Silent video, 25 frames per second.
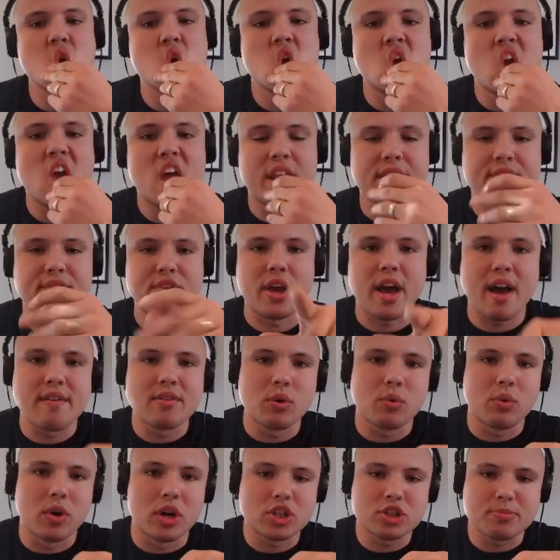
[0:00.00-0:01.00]
And if you haven't
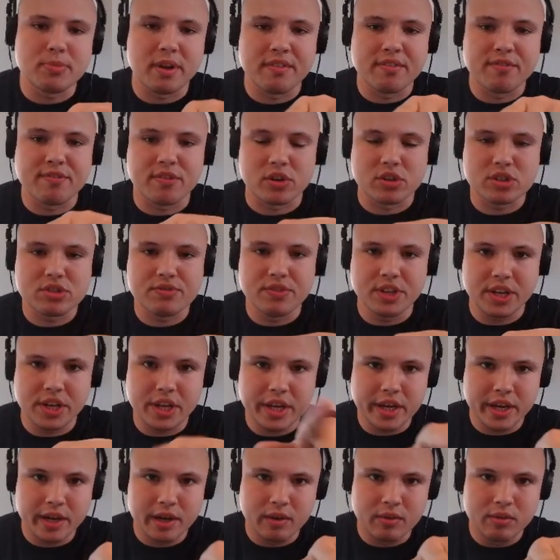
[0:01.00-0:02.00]
watched my first
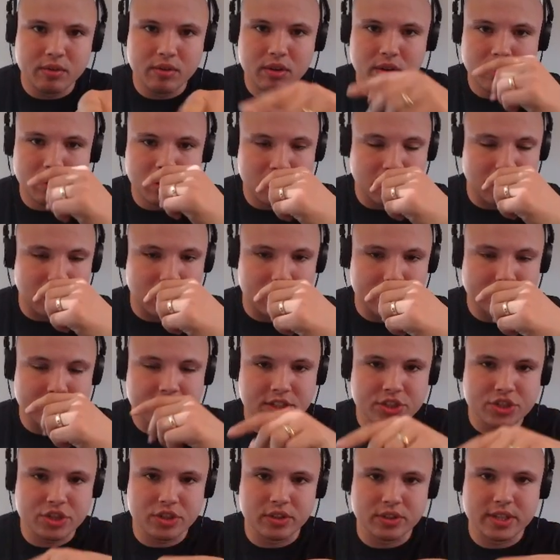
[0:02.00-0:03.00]
video on
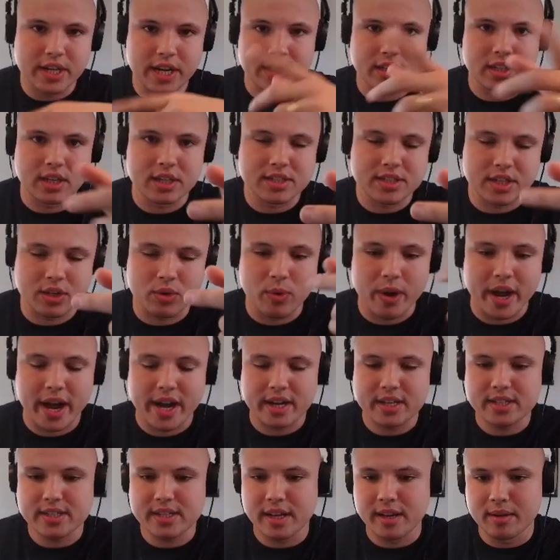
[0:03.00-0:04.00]
digital diagnostic
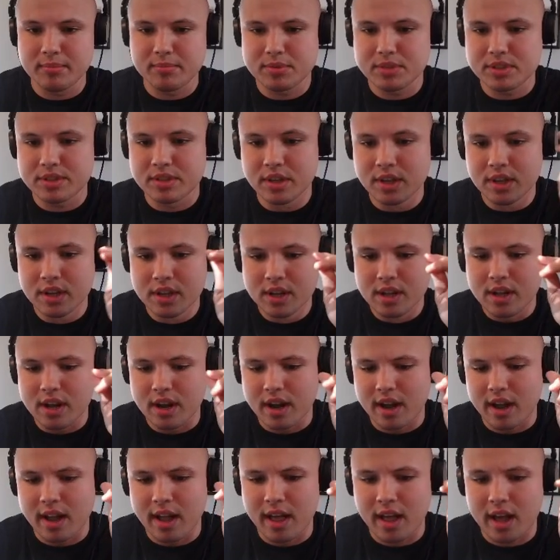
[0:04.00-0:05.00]
wax-ups,
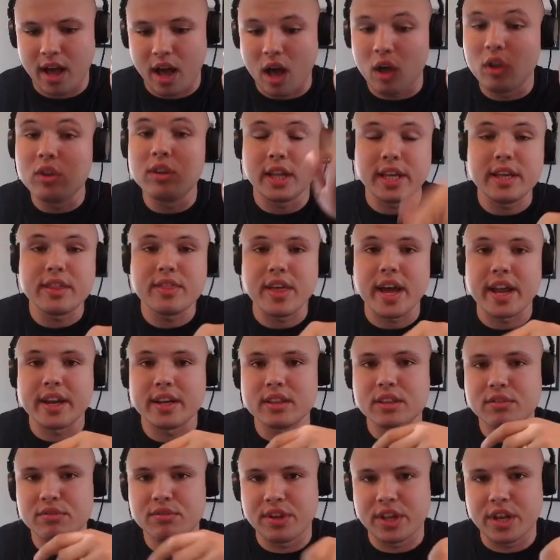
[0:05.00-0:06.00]
I'll link that in
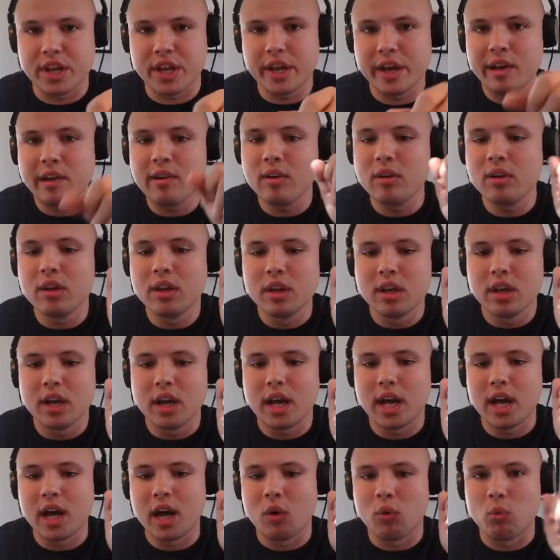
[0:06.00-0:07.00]
the video.
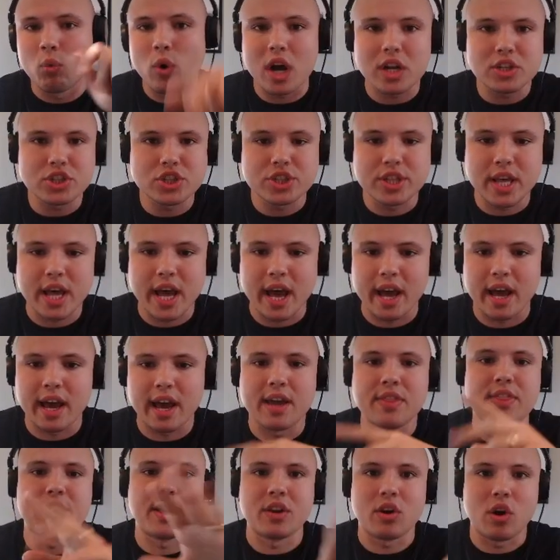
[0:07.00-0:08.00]
Watch that,
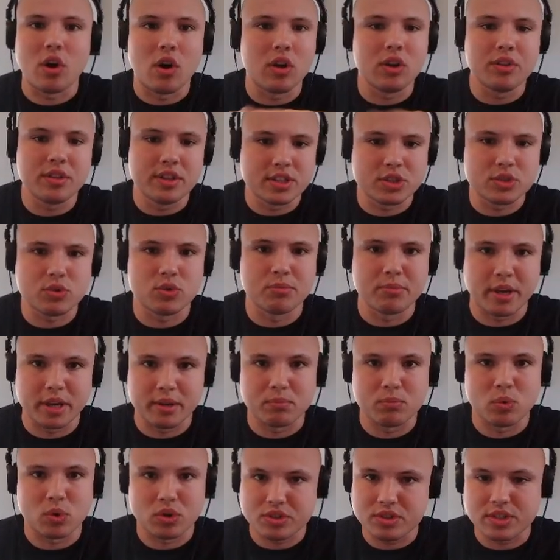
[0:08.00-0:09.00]
and then all this will make
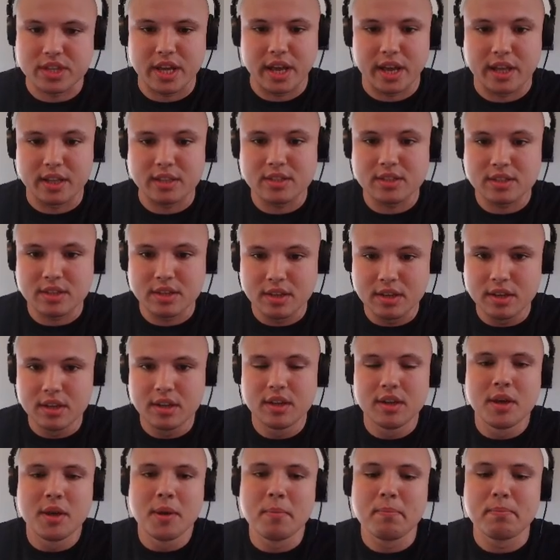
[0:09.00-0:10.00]
more sense.
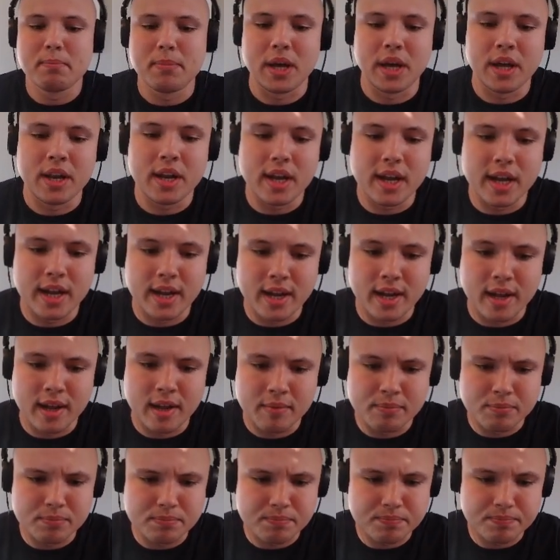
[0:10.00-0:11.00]
But
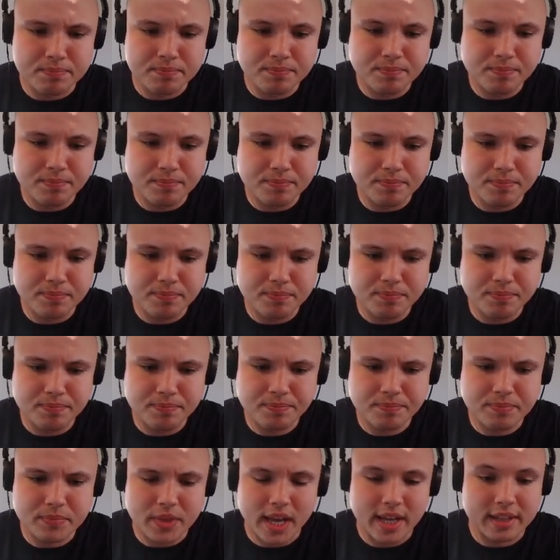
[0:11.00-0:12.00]

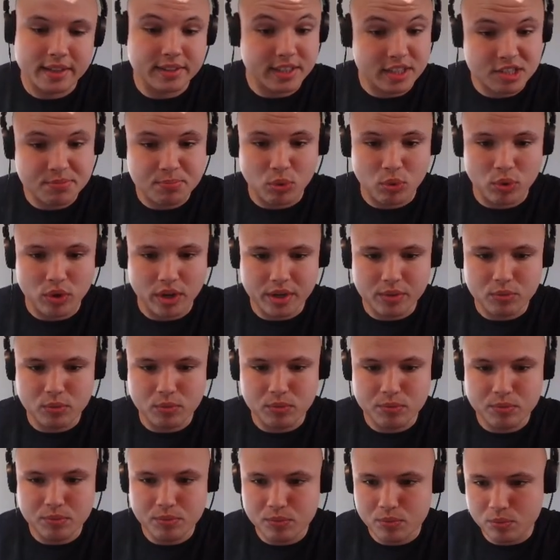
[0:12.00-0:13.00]
at this point,
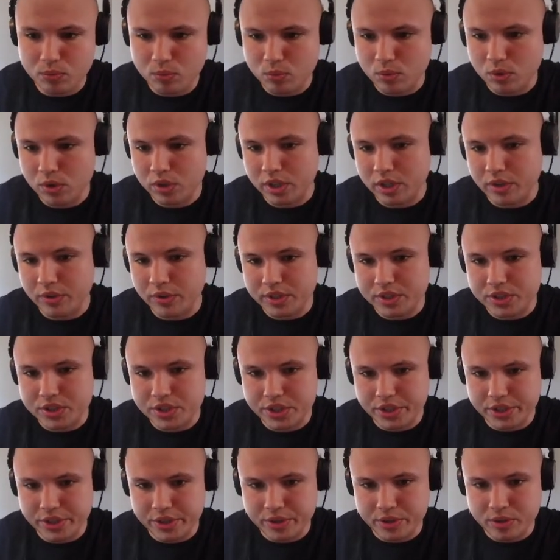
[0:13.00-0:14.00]
we're going
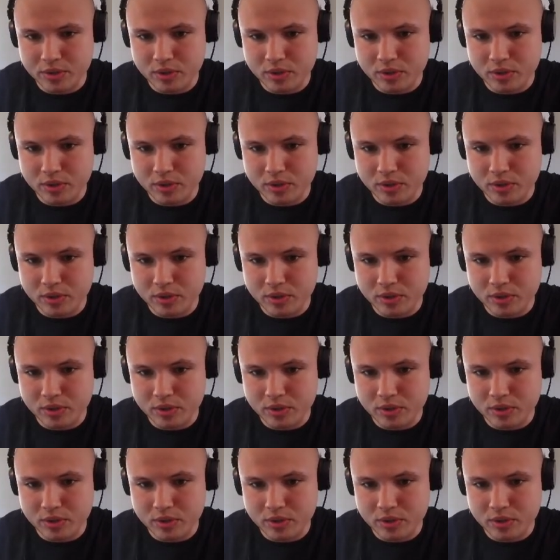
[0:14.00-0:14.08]
to